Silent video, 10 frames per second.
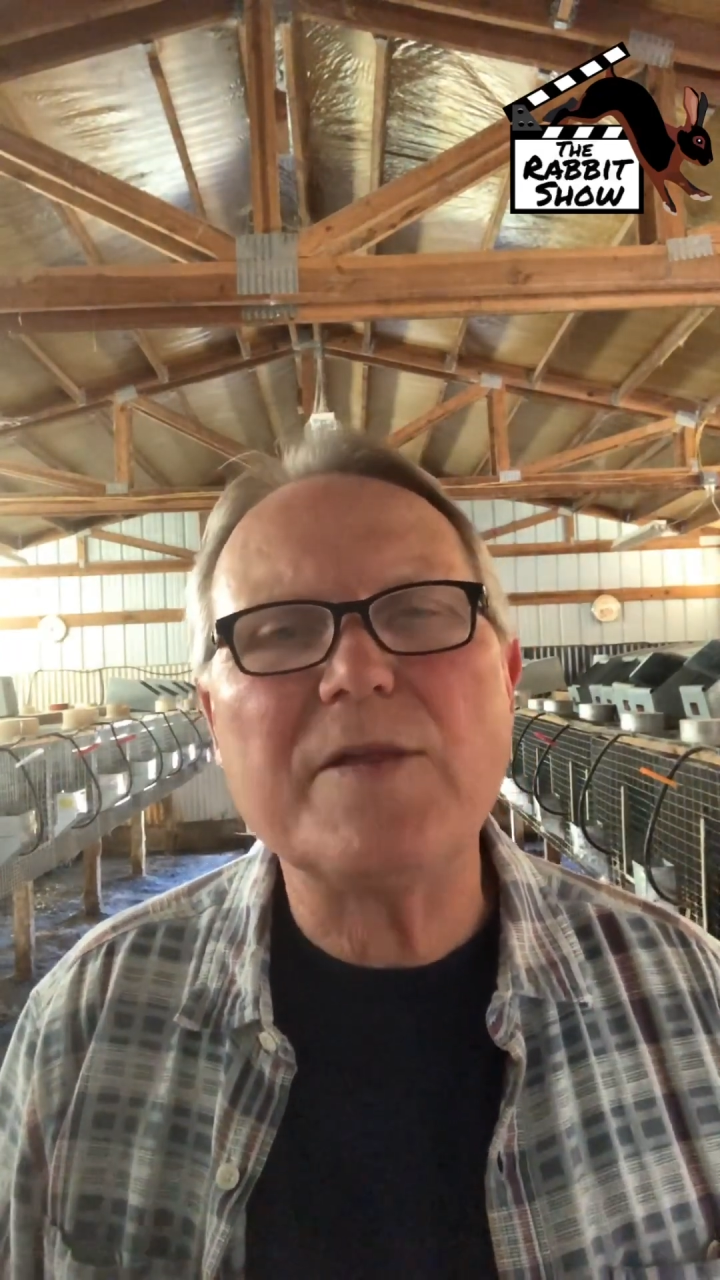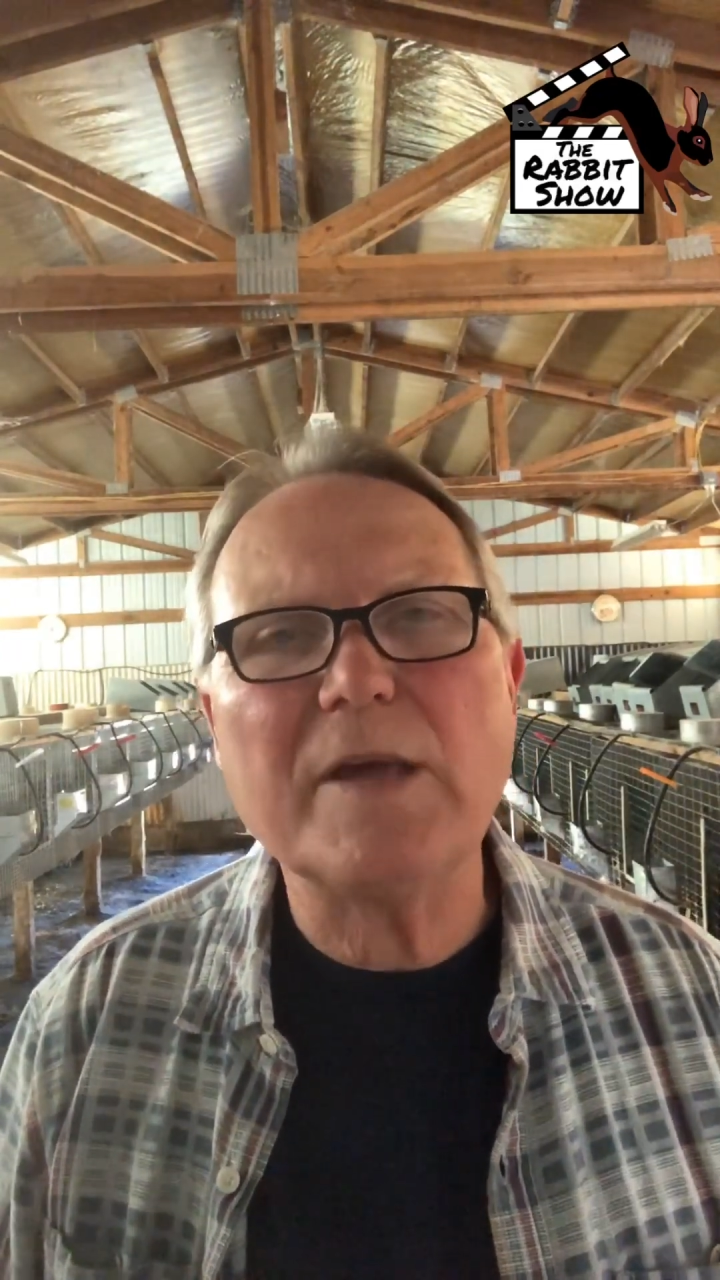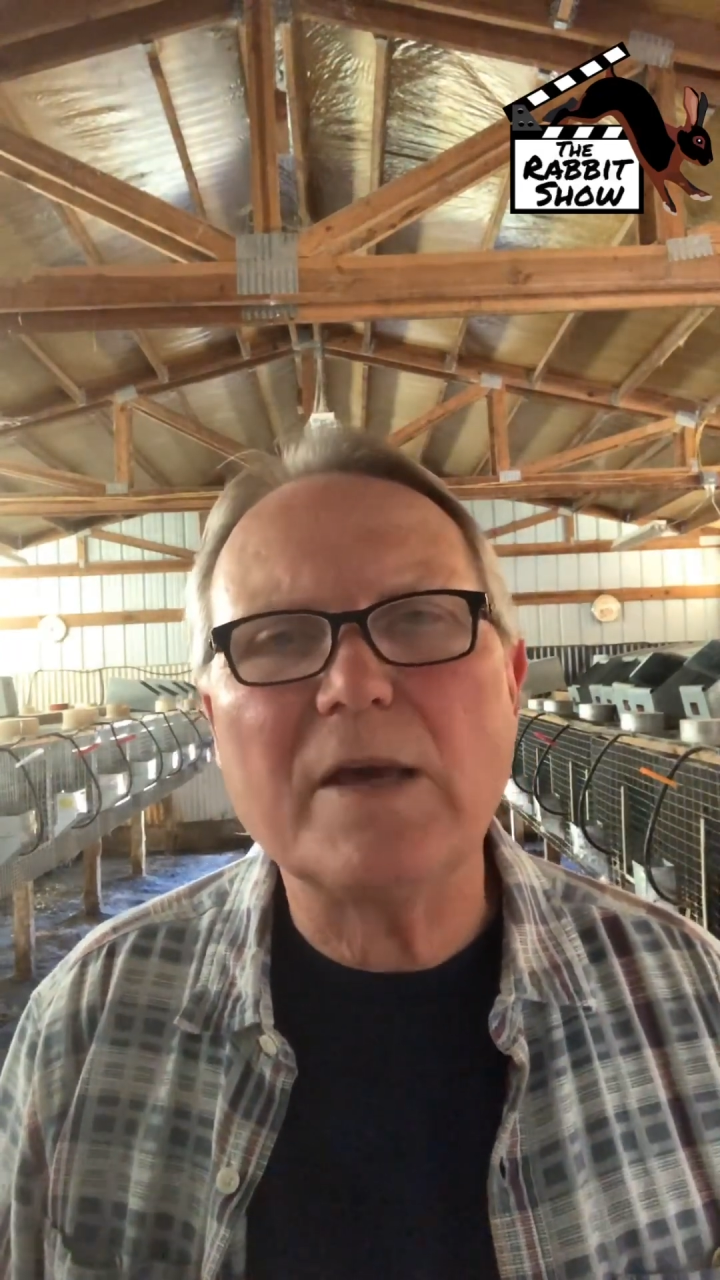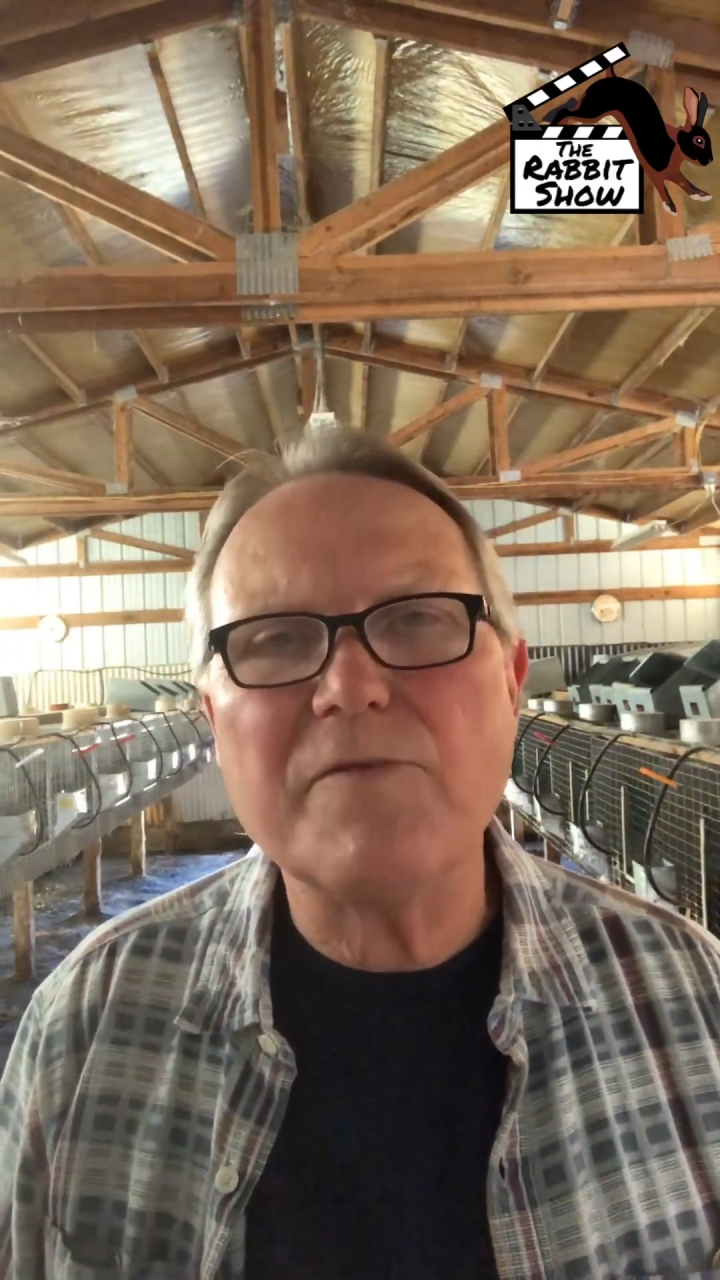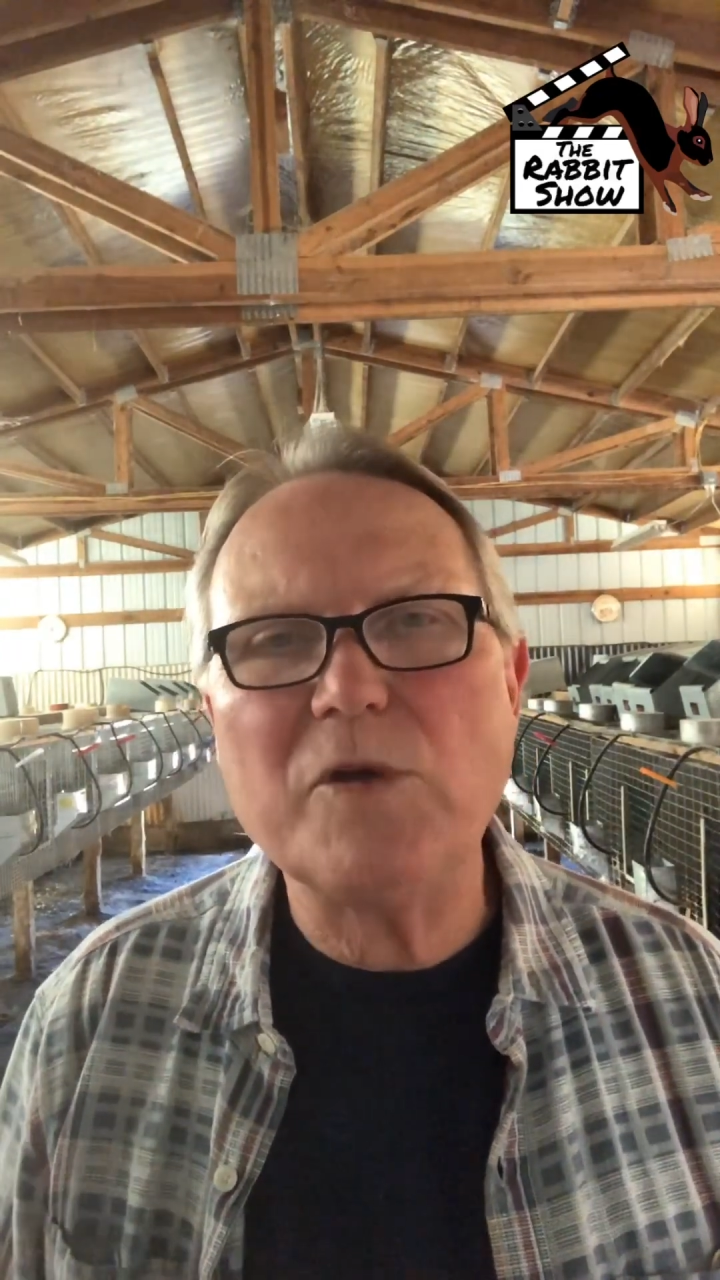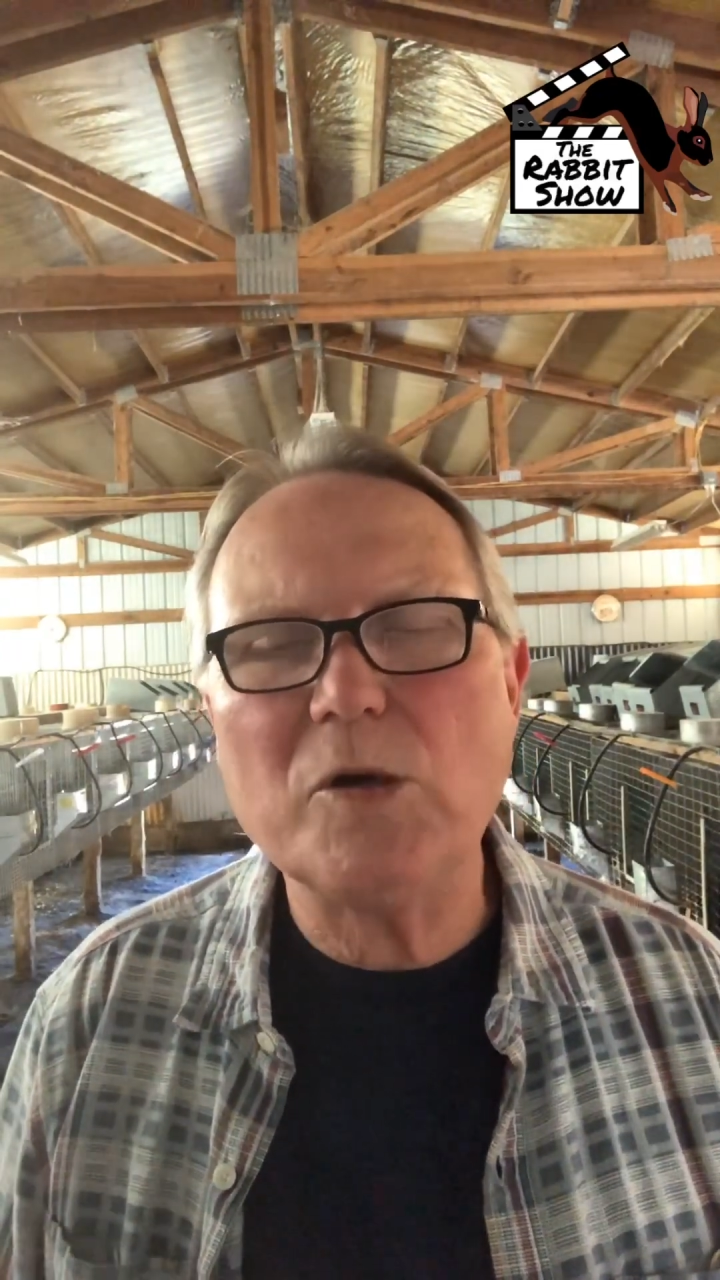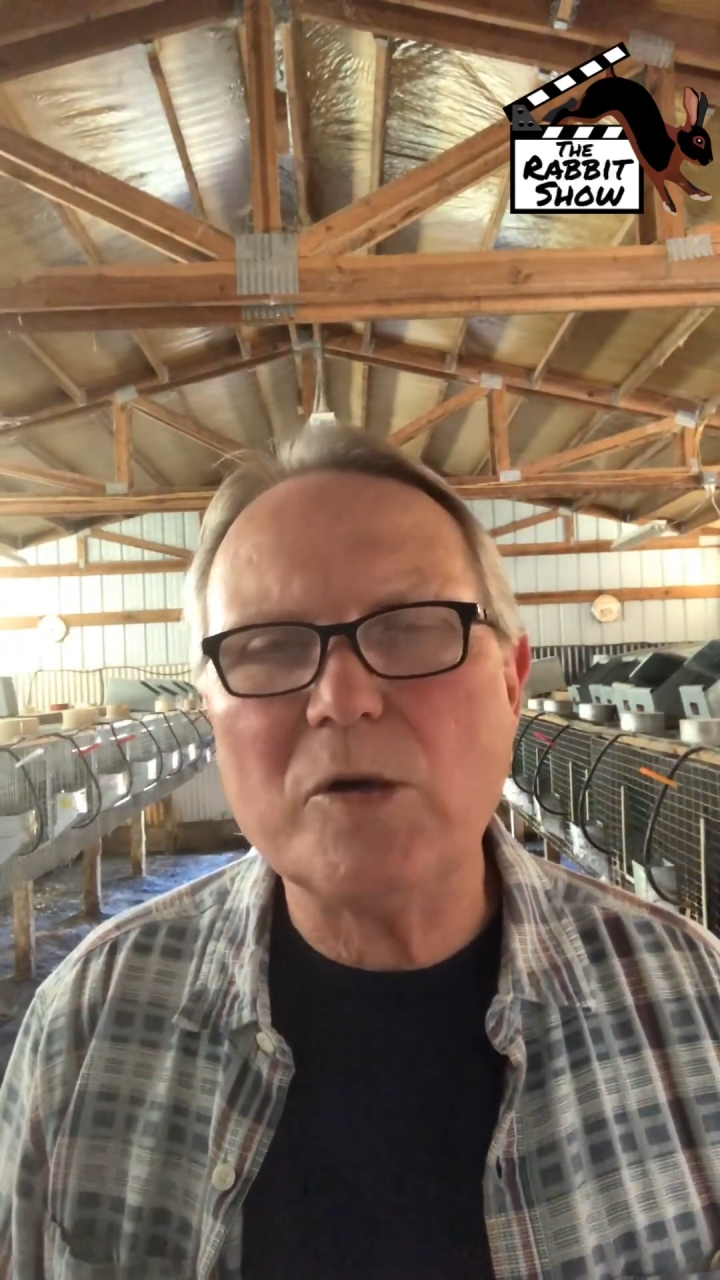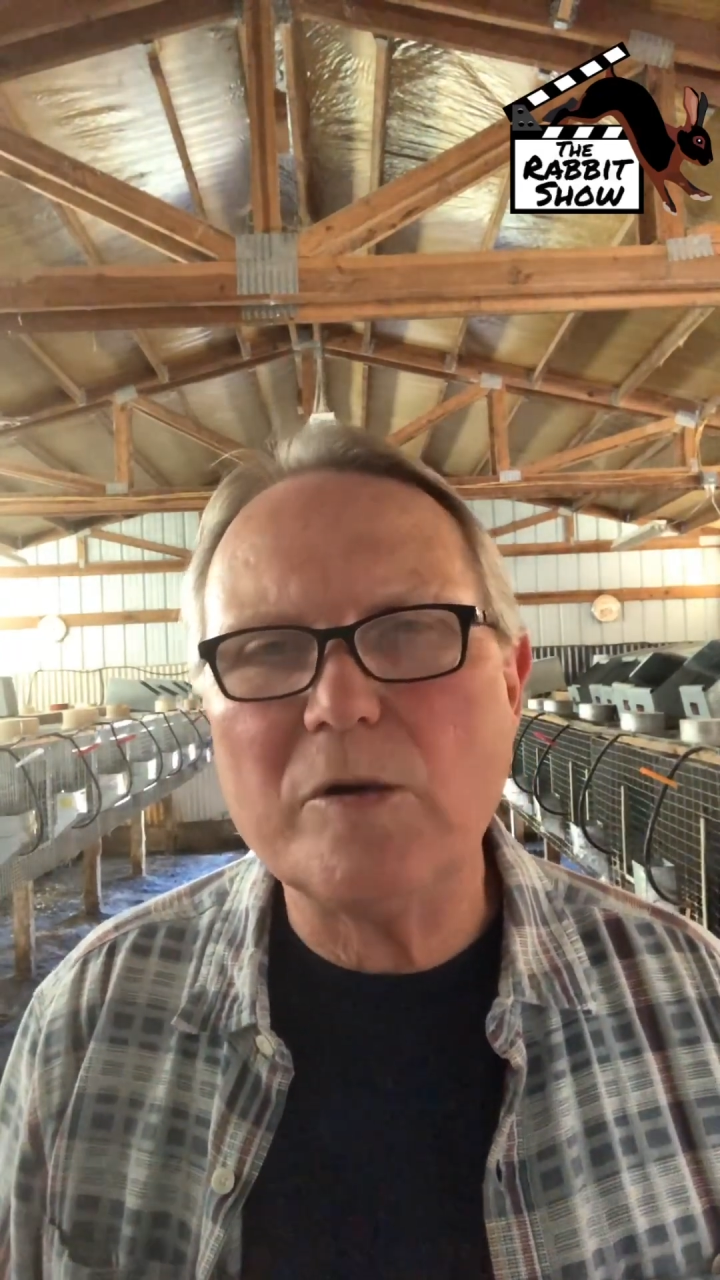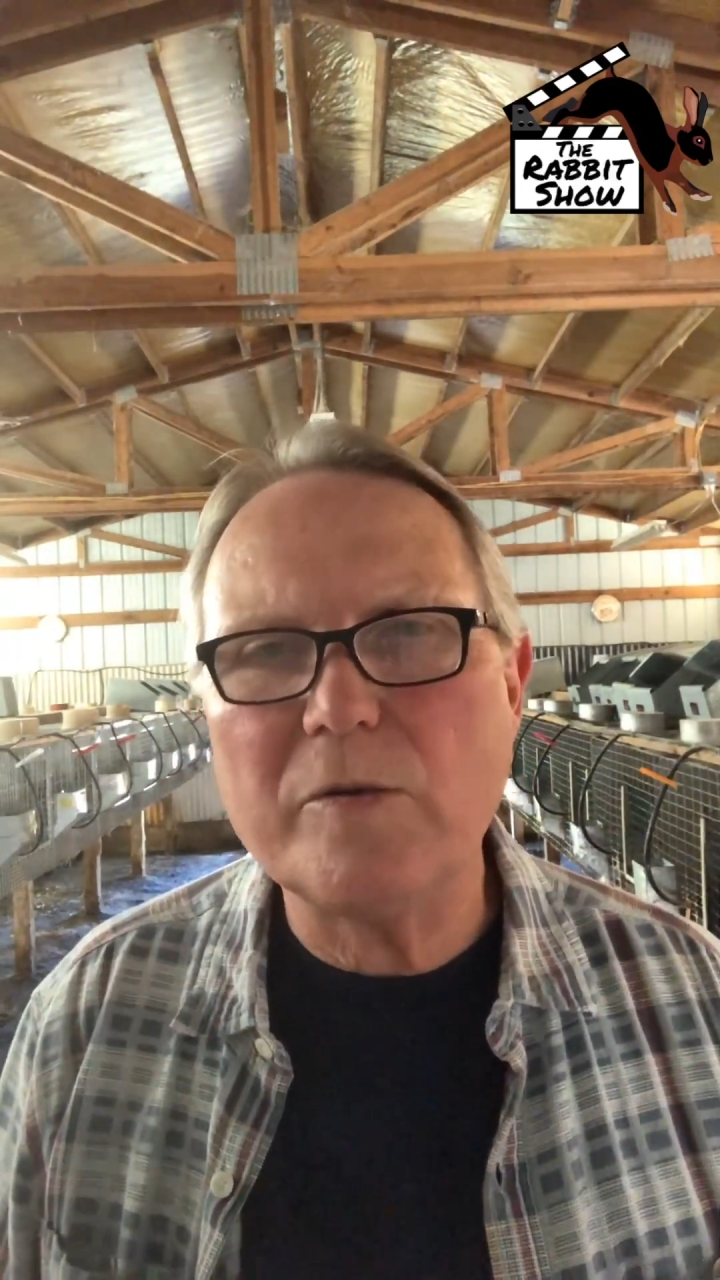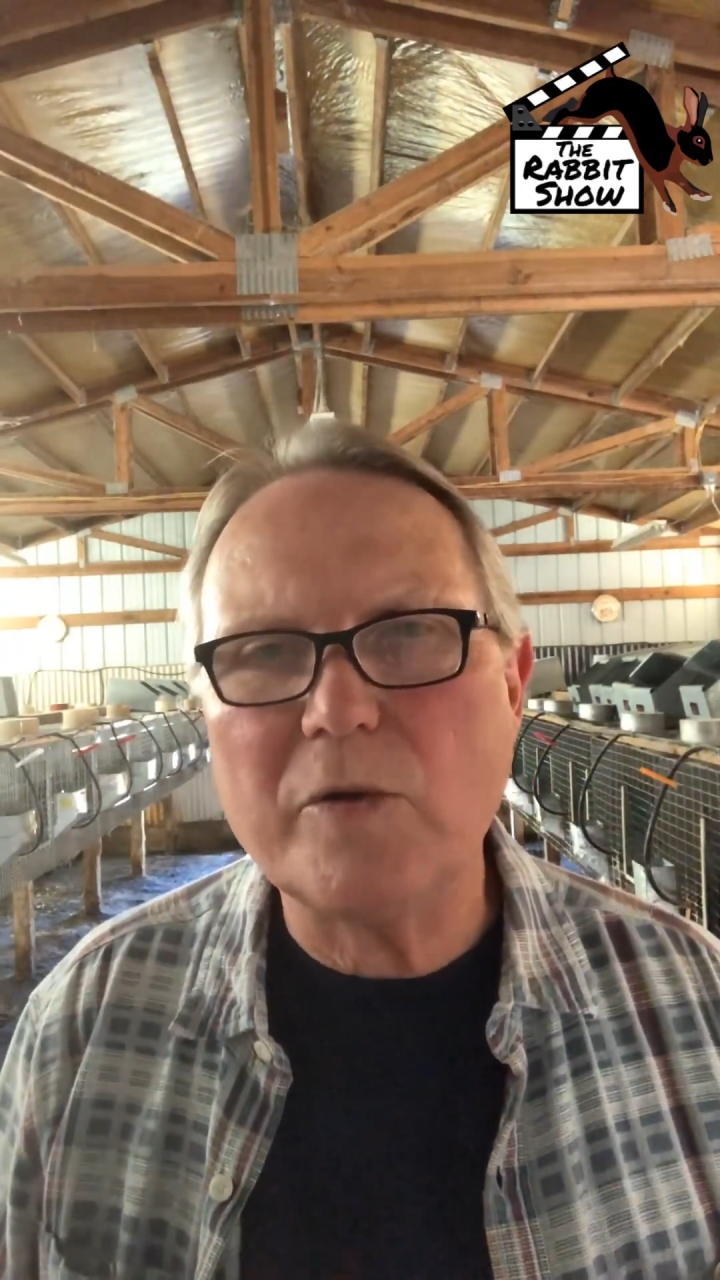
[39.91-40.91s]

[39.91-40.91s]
think if your